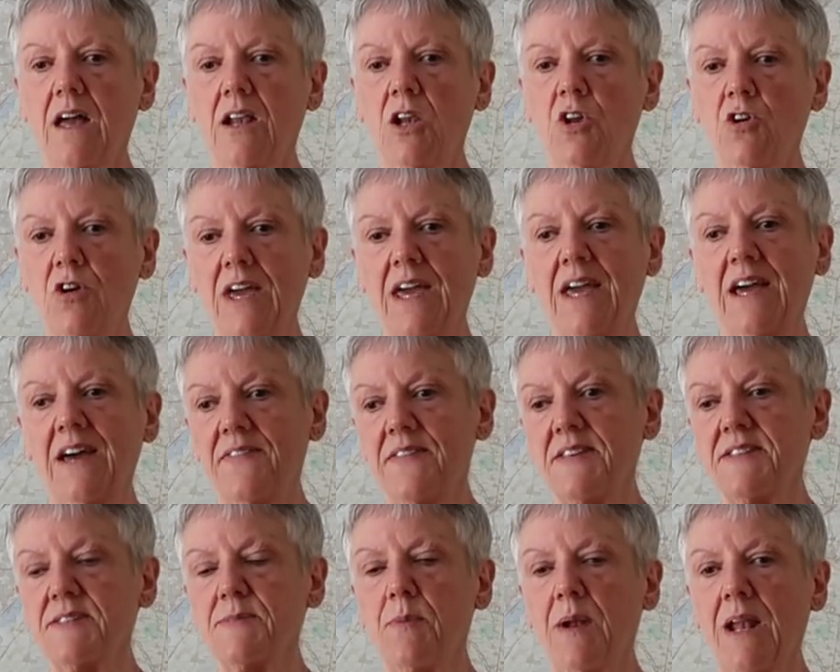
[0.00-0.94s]
looking at
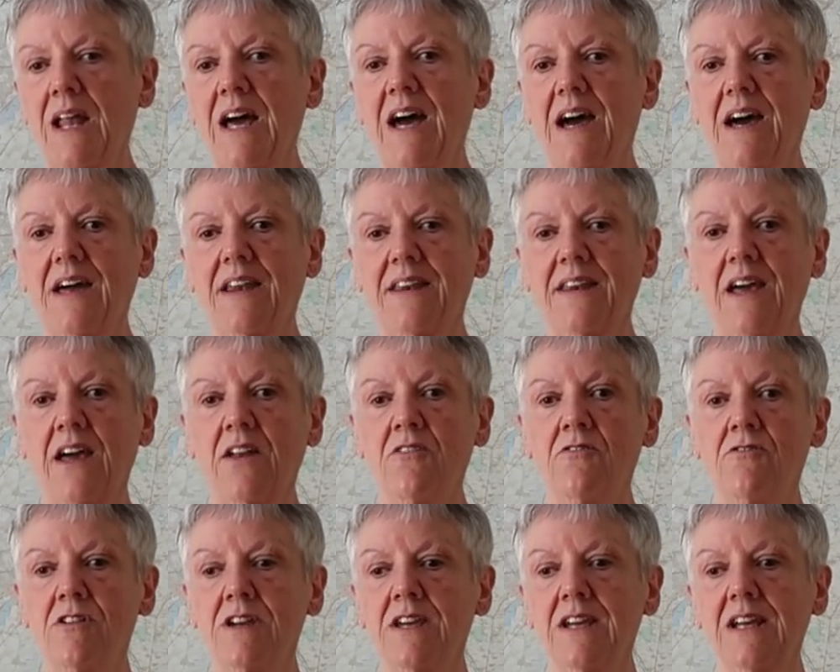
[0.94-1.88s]
this plan
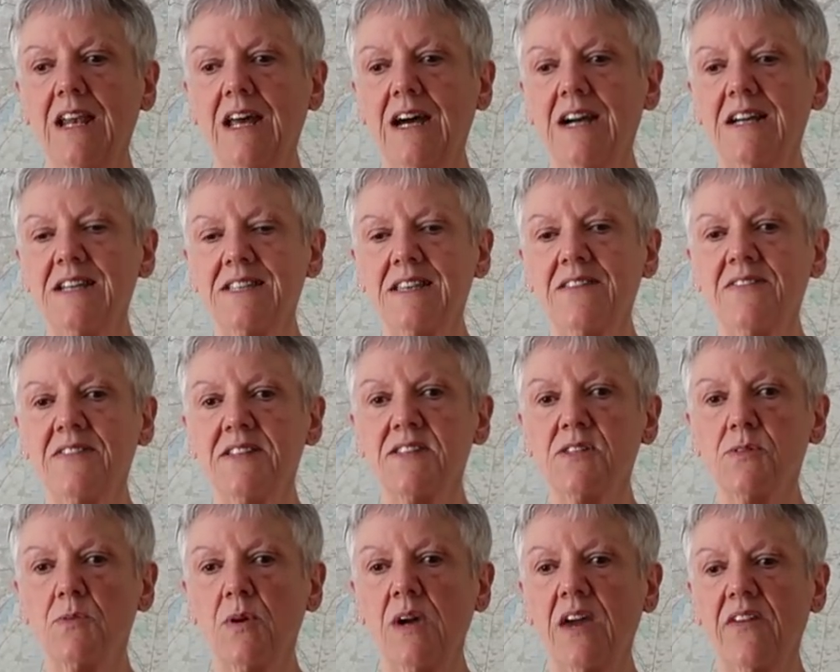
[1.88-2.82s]
and realising
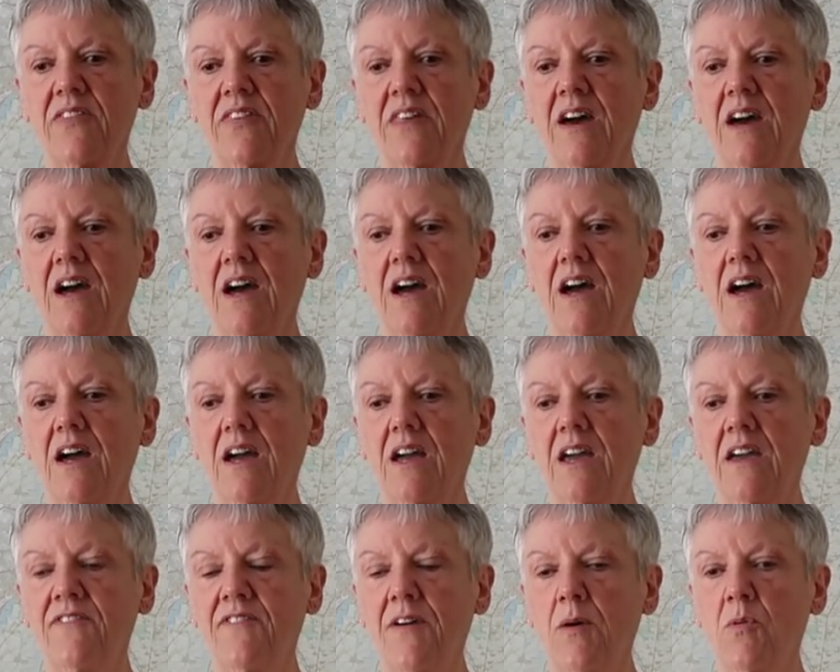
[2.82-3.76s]
this week that
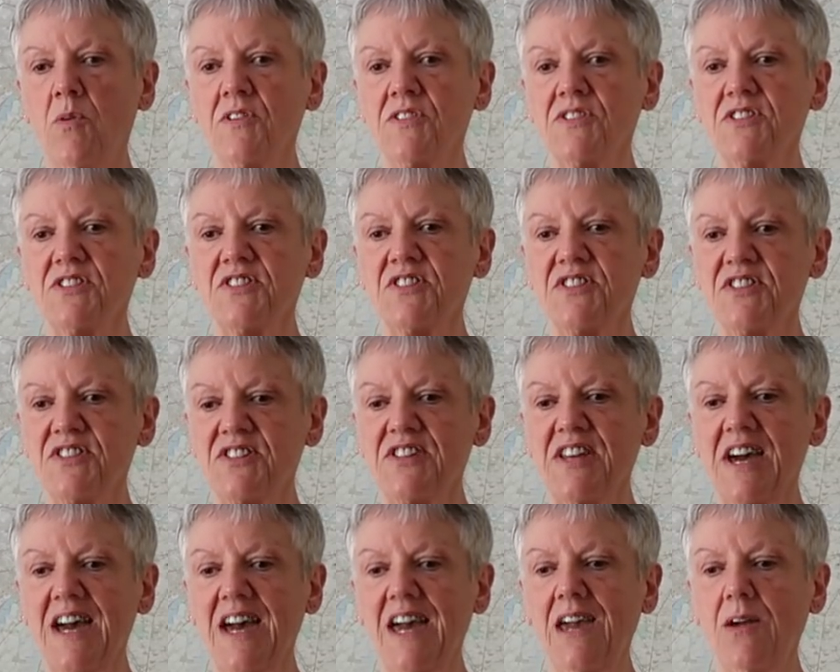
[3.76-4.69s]
if I want to
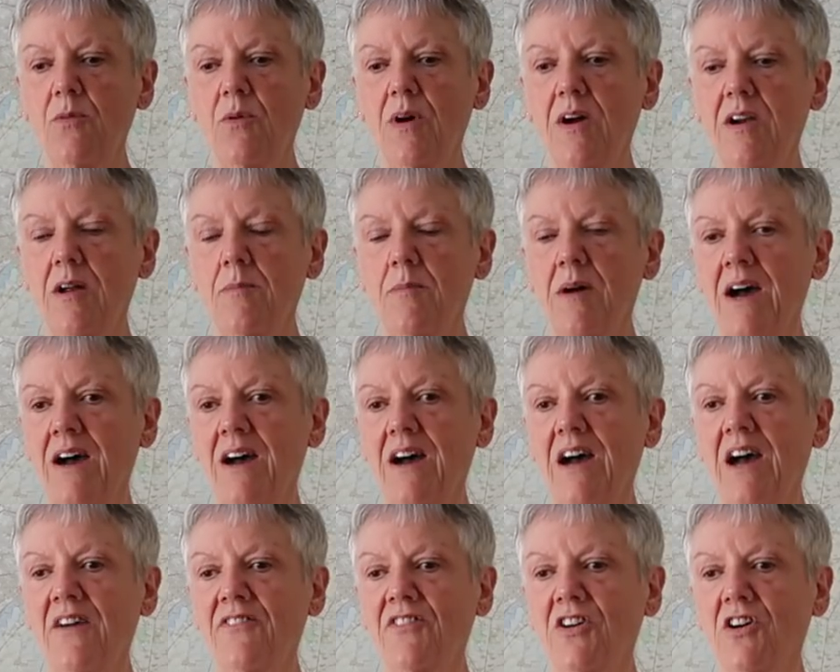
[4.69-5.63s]
stay where I'm at,
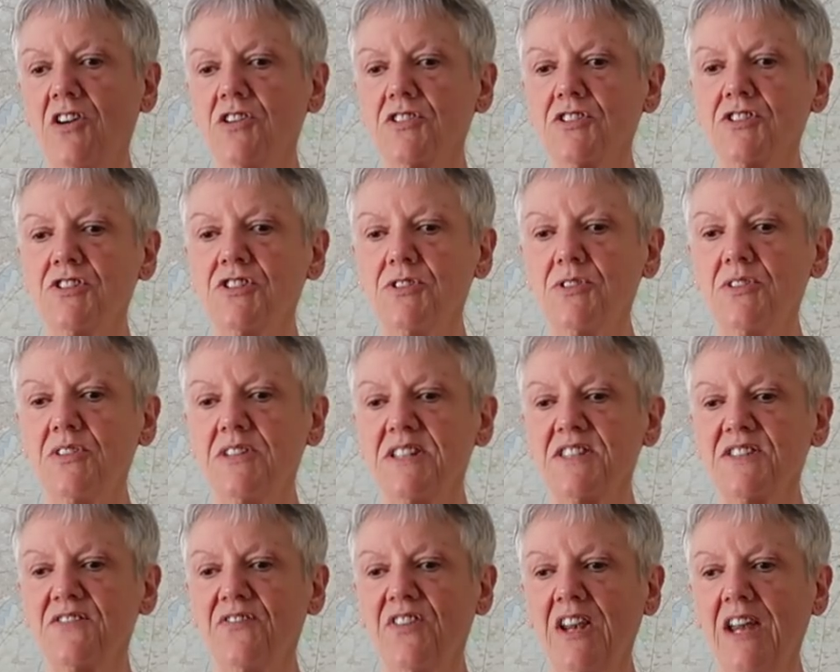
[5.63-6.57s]
I've got to do
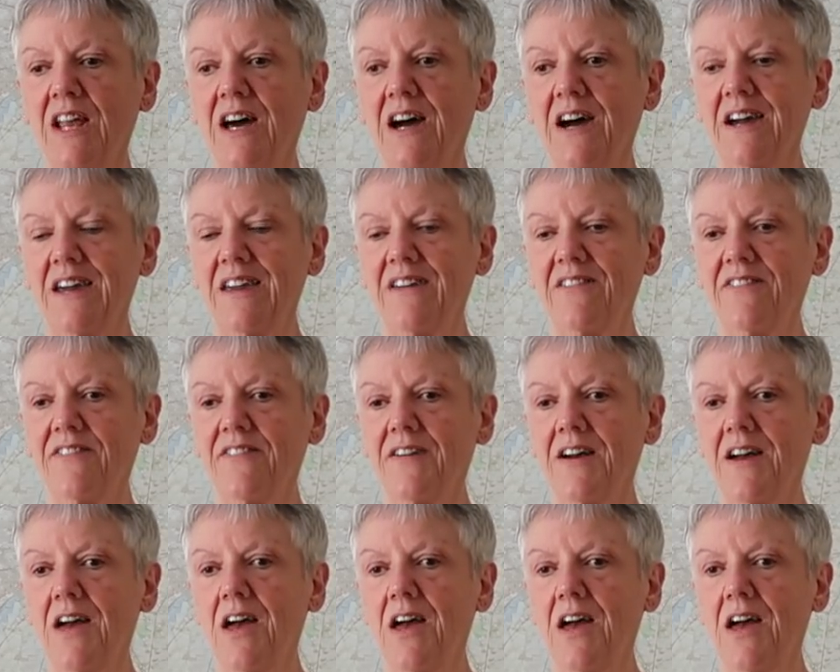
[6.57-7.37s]
this for life,